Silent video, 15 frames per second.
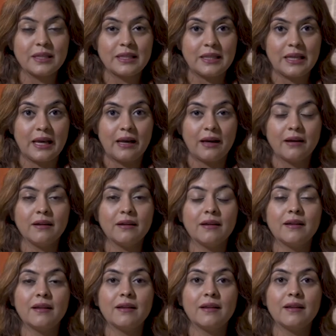the
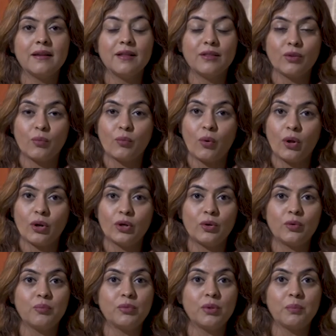
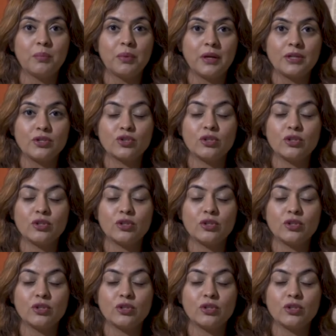volume, the pitch,